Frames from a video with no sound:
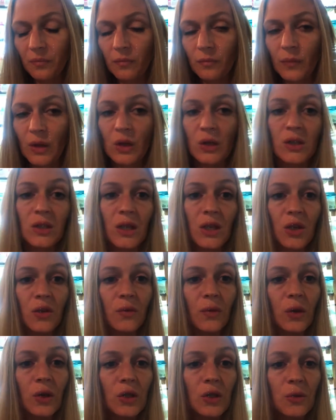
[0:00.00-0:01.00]
Because then
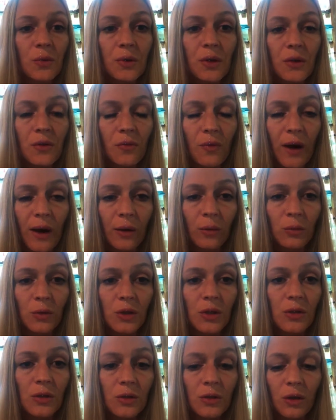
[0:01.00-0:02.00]
you've got to do another
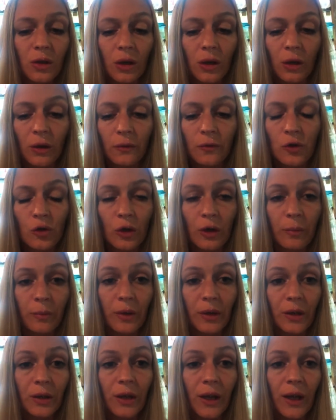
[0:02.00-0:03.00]
round of treatment